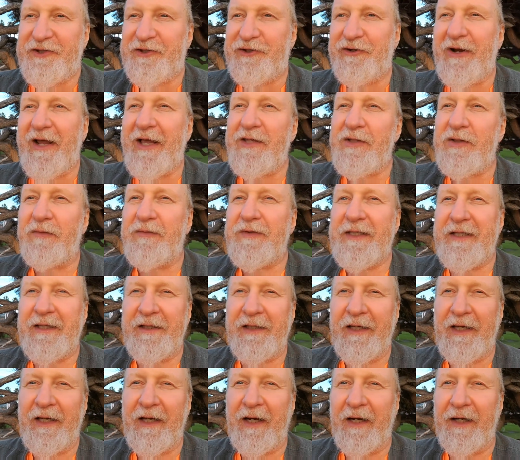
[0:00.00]
strands of
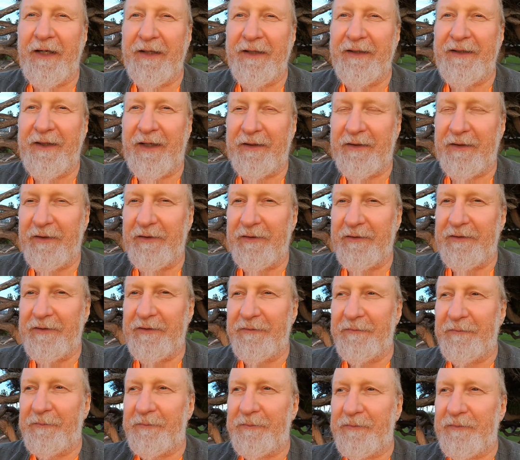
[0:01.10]
DNA are entangled,
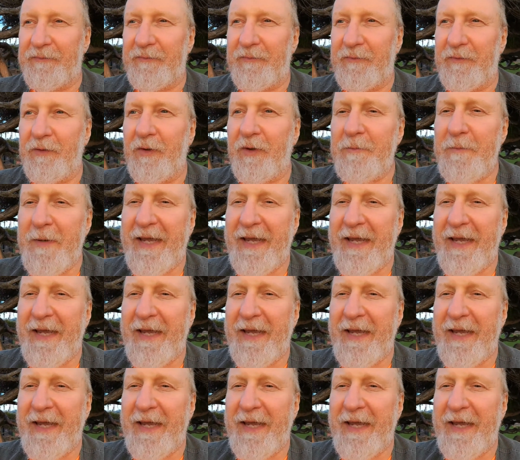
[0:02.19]
not